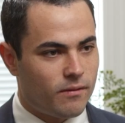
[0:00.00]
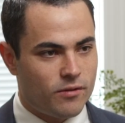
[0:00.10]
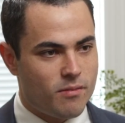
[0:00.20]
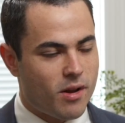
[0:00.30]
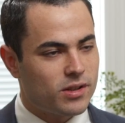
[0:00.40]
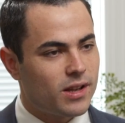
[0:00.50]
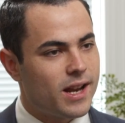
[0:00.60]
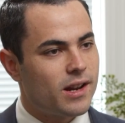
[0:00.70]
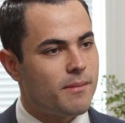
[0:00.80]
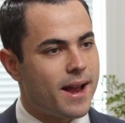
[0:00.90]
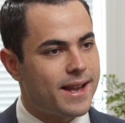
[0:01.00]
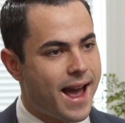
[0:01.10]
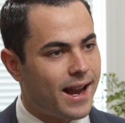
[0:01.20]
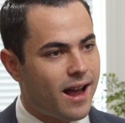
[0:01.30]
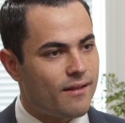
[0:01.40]
A few months later, my
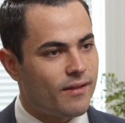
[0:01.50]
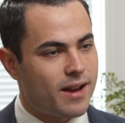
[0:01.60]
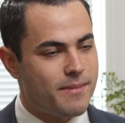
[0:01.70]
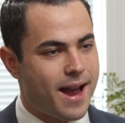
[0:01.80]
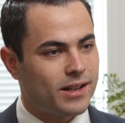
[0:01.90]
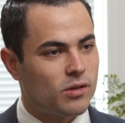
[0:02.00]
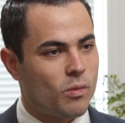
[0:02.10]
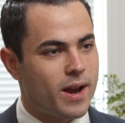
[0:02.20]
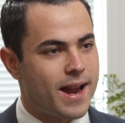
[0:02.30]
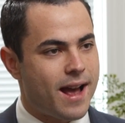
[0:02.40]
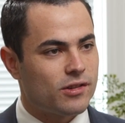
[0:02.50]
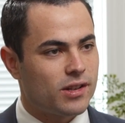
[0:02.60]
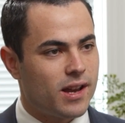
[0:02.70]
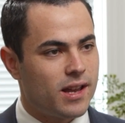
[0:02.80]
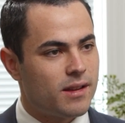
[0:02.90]
dad got invited back to the White
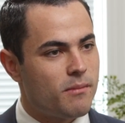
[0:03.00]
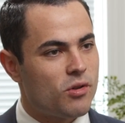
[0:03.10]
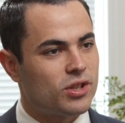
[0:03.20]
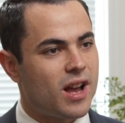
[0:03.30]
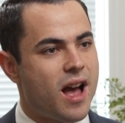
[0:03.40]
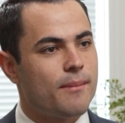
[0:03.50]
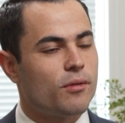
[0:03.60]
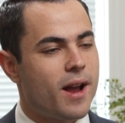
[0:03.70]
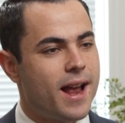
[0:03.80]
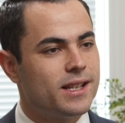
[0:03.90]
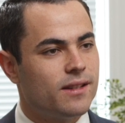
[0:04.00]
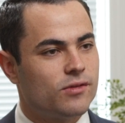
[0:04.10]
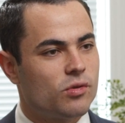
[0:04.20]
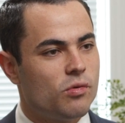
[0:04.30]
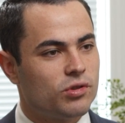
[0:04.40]
House, and the most comprehensive
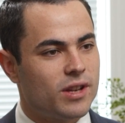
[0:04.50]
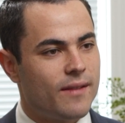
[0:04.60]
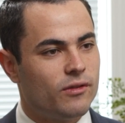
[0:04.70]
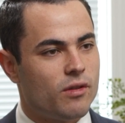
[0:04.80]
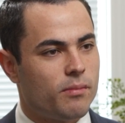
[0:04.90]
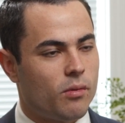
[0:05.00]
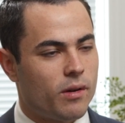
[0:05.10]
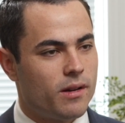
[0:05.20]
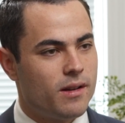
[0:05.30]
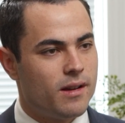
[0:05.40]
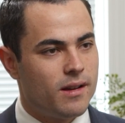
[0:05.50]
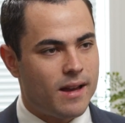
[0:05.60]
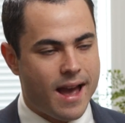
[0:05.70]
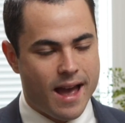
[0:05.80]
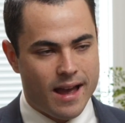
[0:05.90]
school safety report
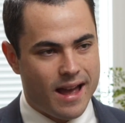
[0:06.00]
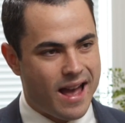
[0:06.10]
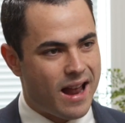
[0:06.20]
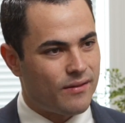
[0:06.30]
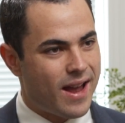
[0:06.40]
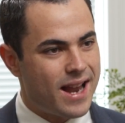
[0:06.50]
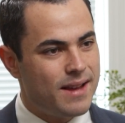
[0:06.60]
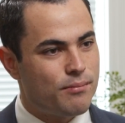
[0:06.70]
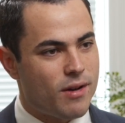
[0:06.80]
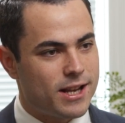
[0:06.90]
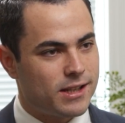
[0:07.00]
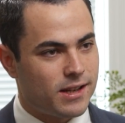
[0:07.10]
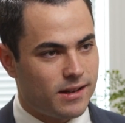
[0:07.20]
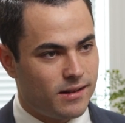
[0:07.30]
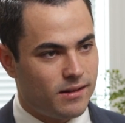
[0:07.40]
out of any
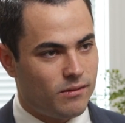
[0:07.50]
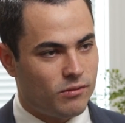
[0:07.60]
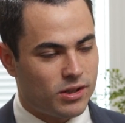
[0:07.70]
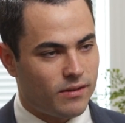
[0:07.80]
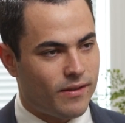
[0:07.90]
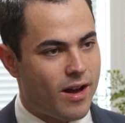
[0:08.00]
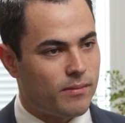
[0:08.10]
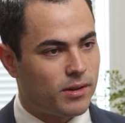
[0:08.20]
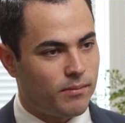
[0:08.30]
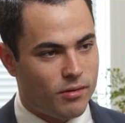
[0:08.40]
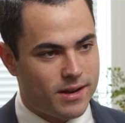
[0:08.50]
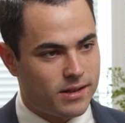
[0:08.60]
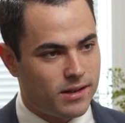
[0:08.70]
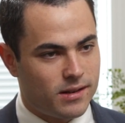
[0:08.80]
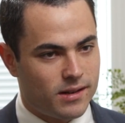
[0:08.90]
president was developed. The
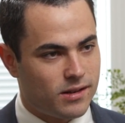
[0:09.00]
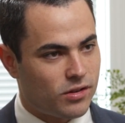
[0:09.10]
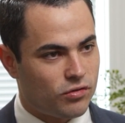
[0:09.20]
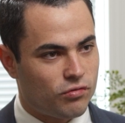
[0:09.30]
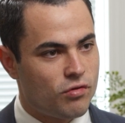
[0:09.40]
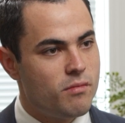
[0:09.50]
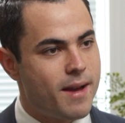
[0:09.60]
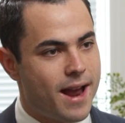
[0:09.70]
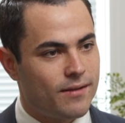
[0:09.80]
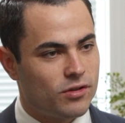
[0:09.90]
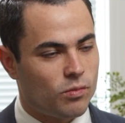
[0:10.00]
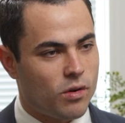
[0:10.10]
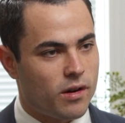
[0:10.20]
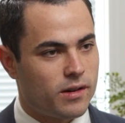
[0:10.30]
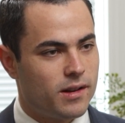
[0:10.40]
president is a true man of his
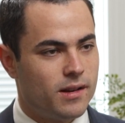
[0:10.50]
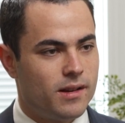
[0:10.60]
word.